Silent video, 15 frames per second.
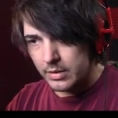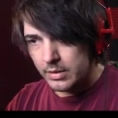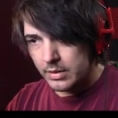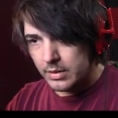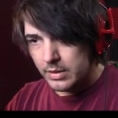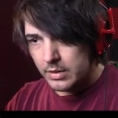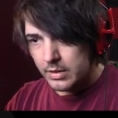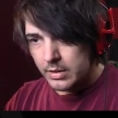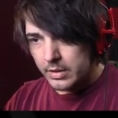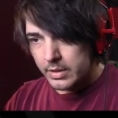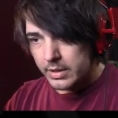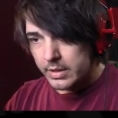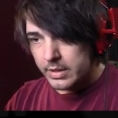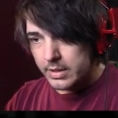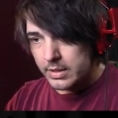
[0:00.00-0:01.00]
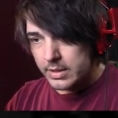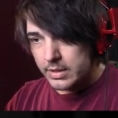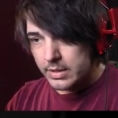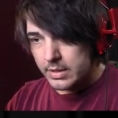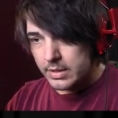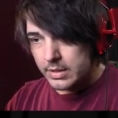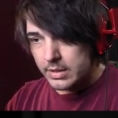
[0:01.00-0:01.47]

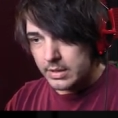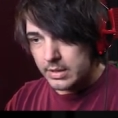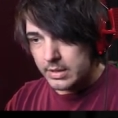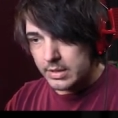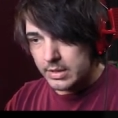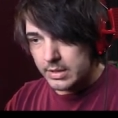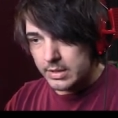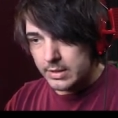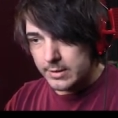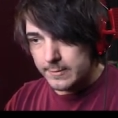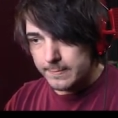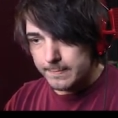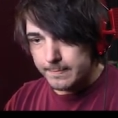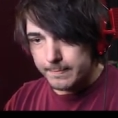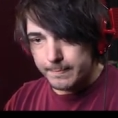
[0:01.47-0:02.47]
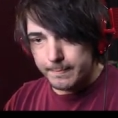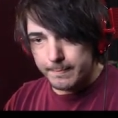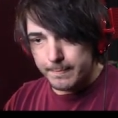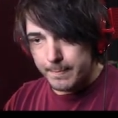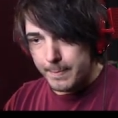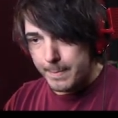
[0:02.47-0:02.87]
No one is speaking in this clip.